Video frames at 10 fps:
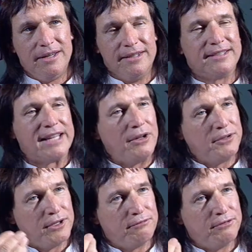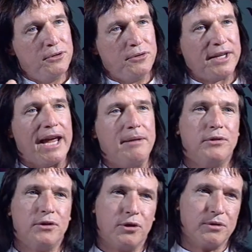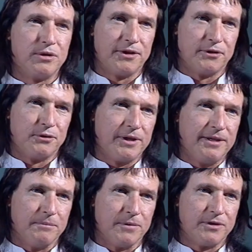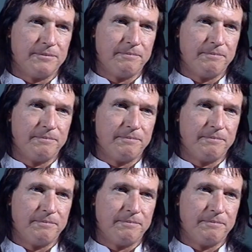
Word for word: the sound of the flute came to the girl in her dreams.